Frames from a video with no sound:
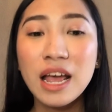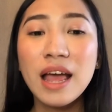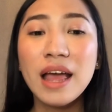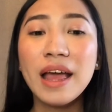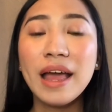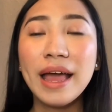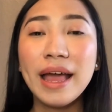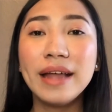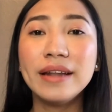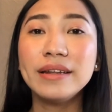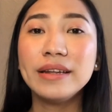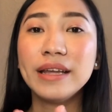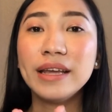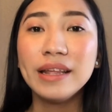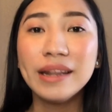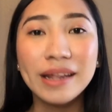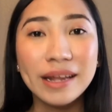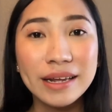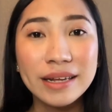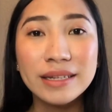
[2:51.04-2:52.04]
And it
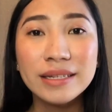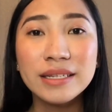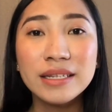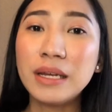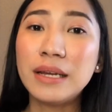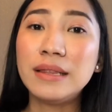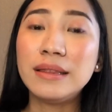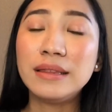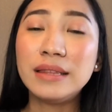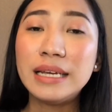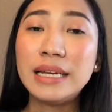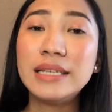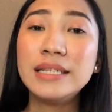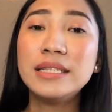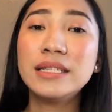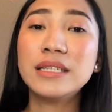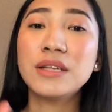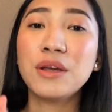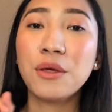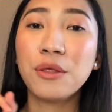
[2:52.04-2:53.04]
is list
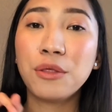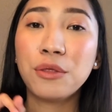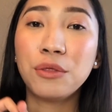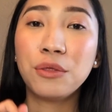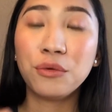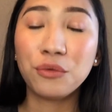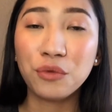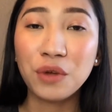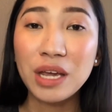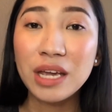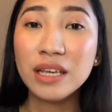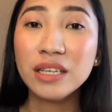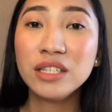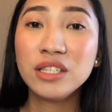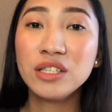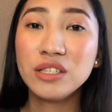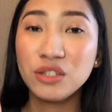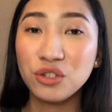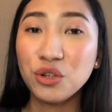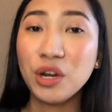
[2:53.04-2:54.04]
3
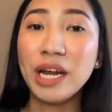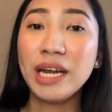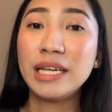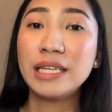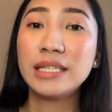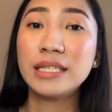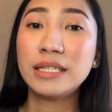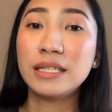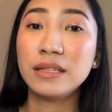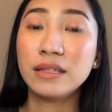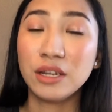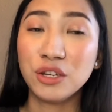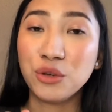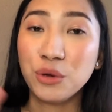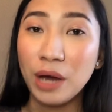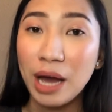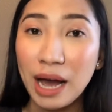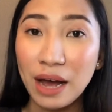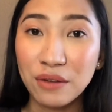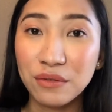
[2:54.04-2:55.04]
strengths that you
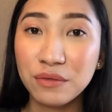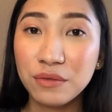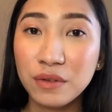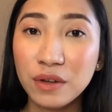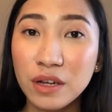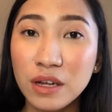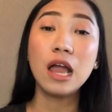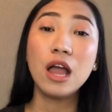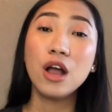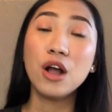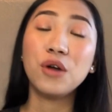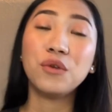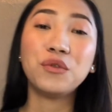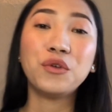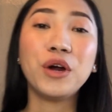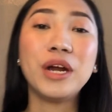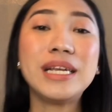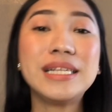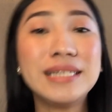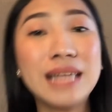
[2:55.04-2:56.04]
have.
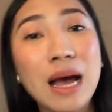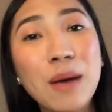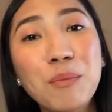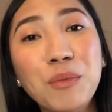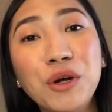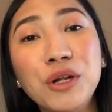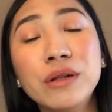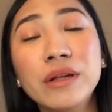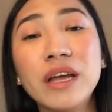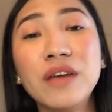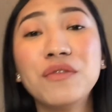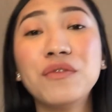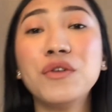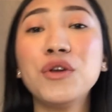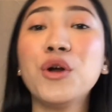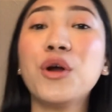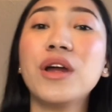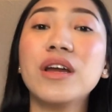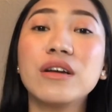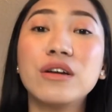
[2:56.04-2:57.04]
For example, if
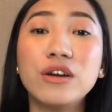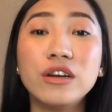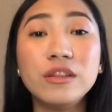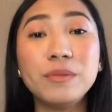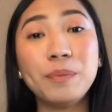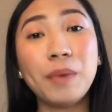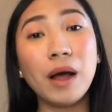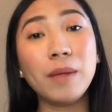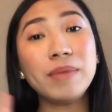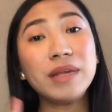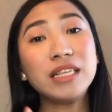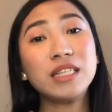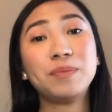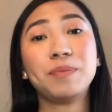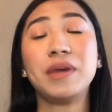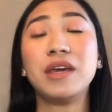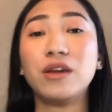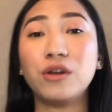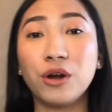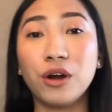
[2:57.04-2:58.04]
you're a good public
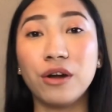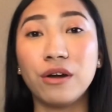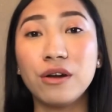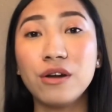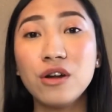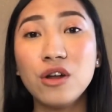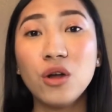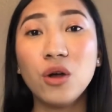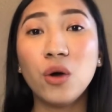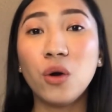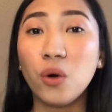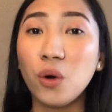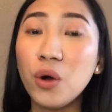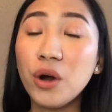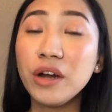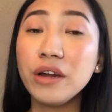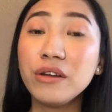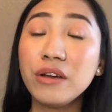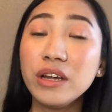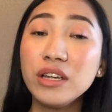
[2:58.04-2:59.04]
speaker,
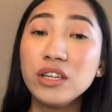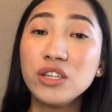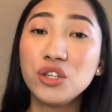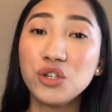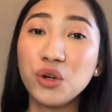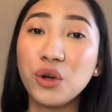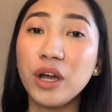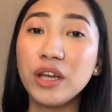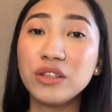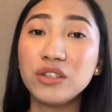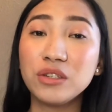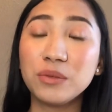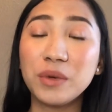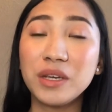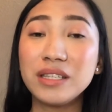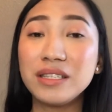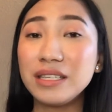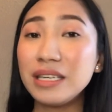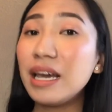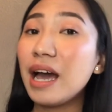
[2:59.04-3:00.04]
or you enjoy doing
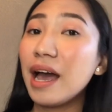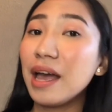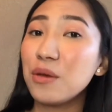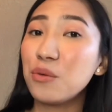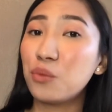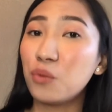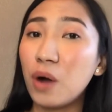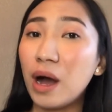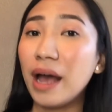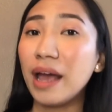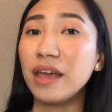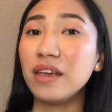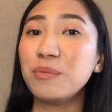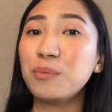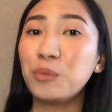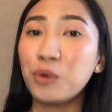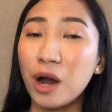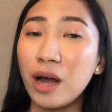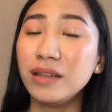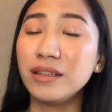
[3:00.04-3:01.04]
DIY
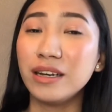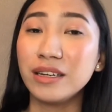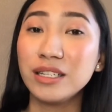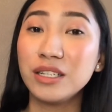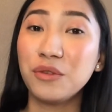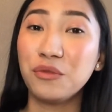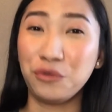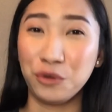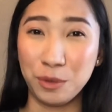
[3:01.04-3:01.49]
products from